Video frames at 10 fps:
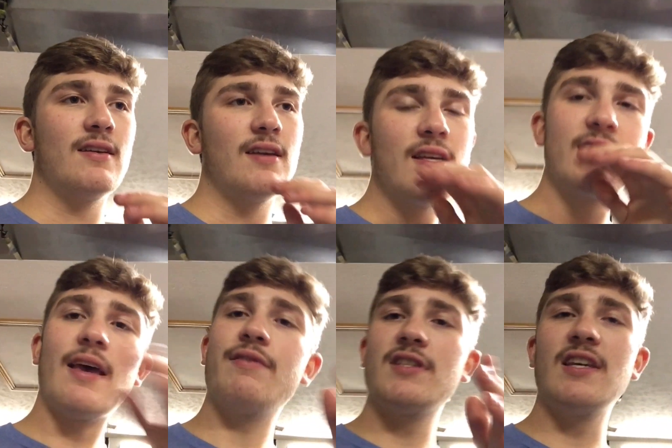
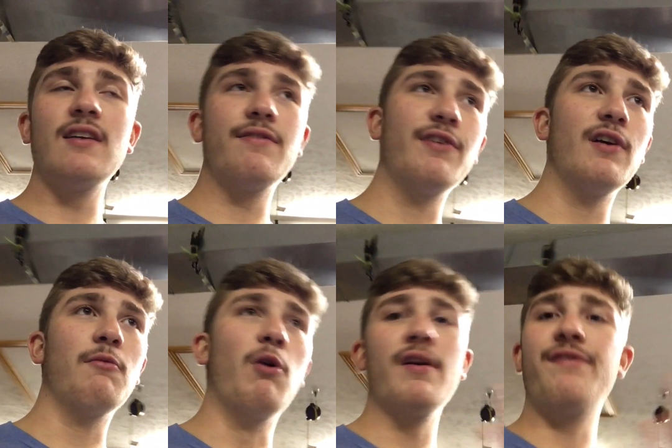17-foot
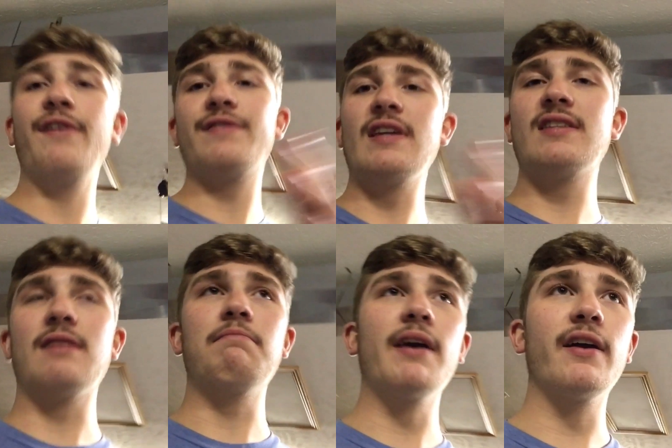150s
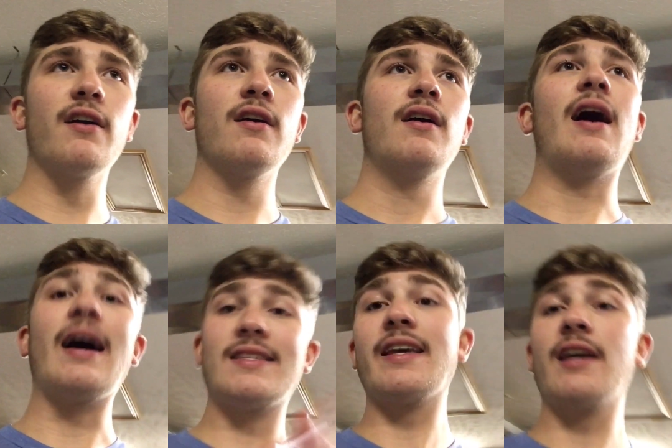and bigger,
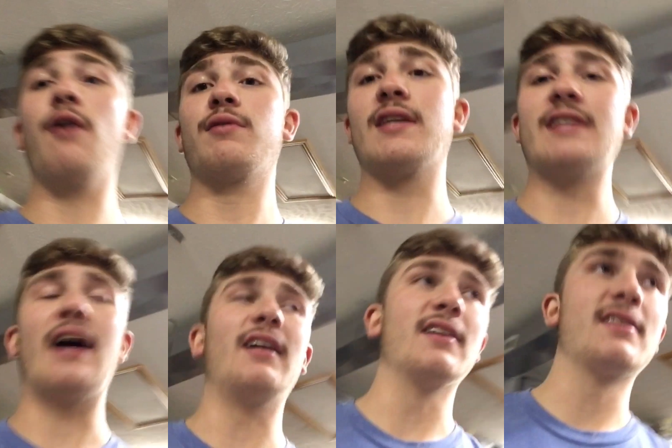I'd say go with the
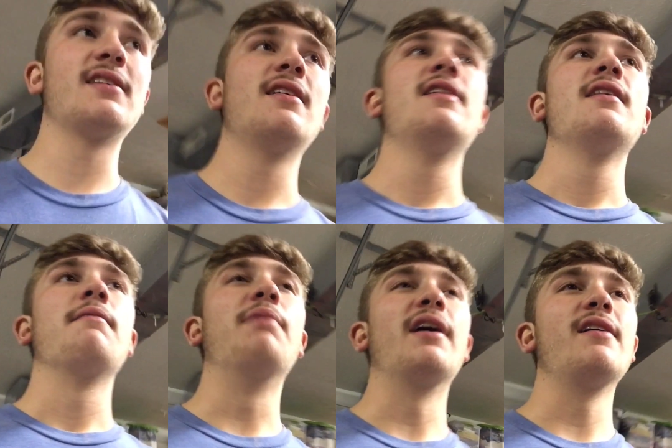talons.
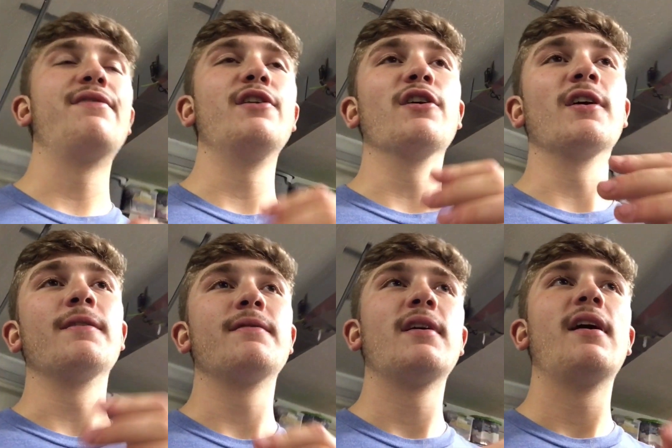But if
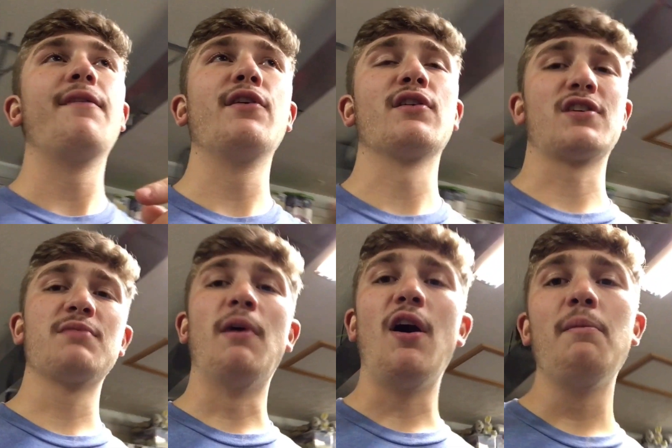you're in a
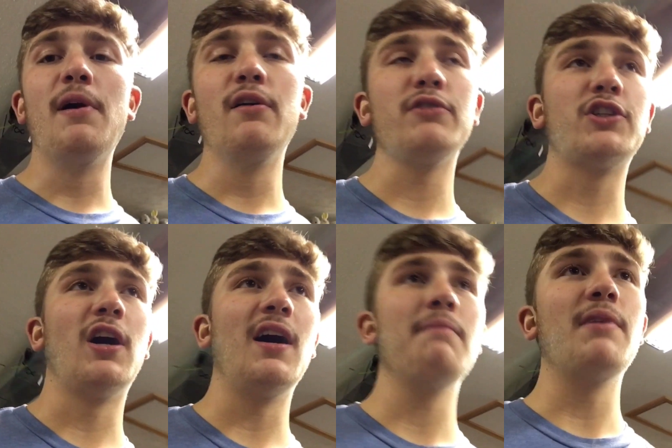small boat,
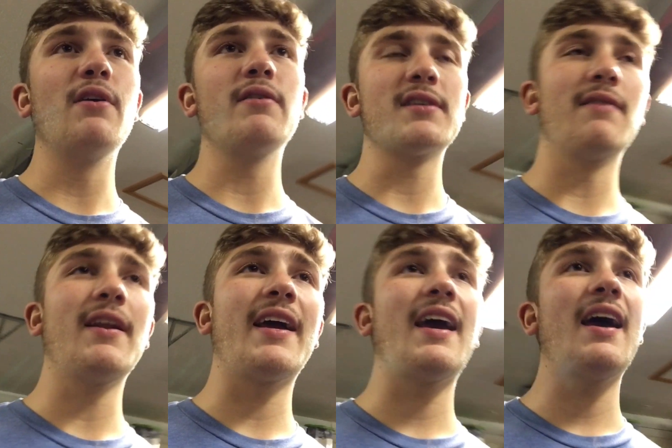John boat, something
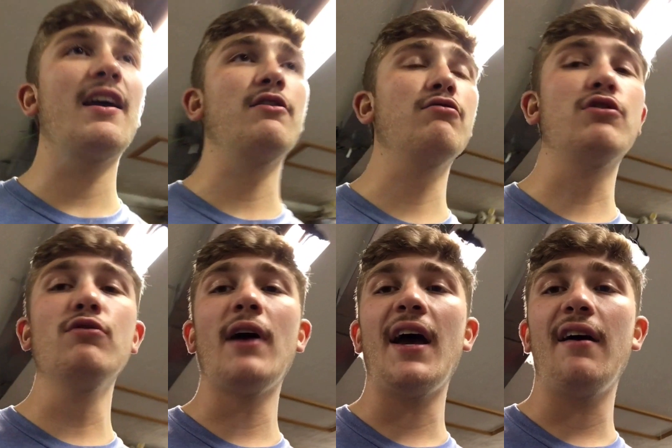like that, and you
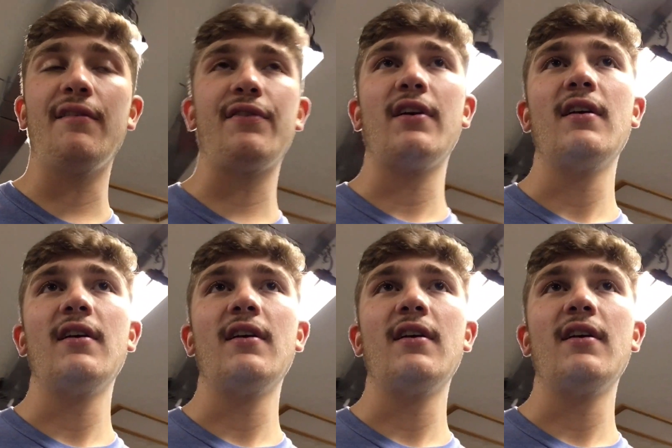do have